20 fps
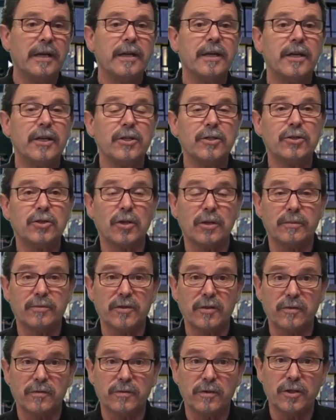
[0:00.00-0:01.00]
in terms
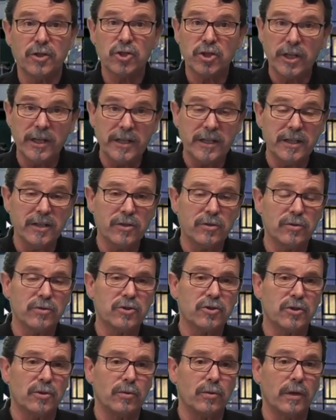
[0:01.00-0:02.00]
of shading
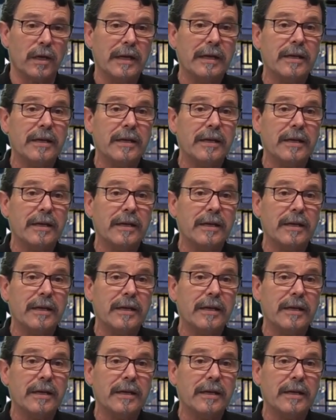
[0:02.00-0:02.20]
control,